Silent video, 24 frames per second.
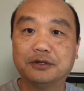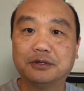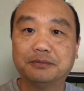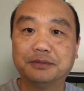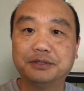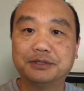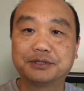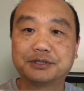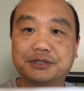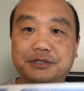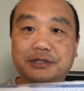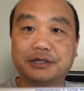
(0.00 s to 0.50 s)

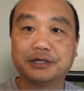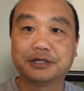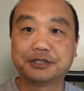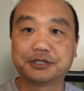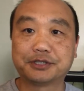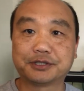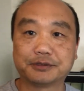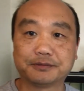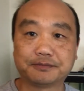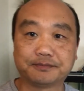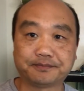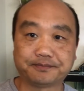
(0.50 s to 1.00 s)

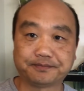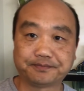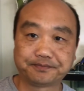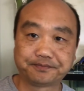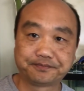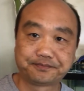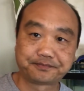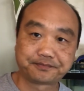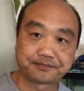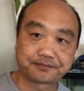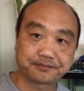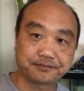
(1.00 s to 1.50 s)
installation.
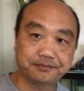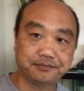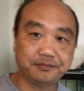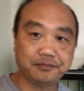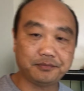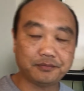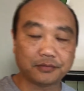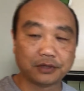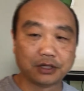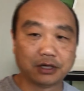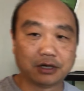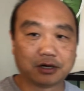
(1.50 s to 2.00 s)

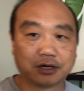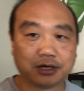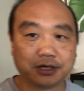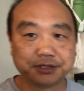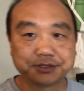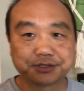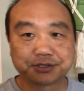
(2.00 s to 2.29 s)
All right,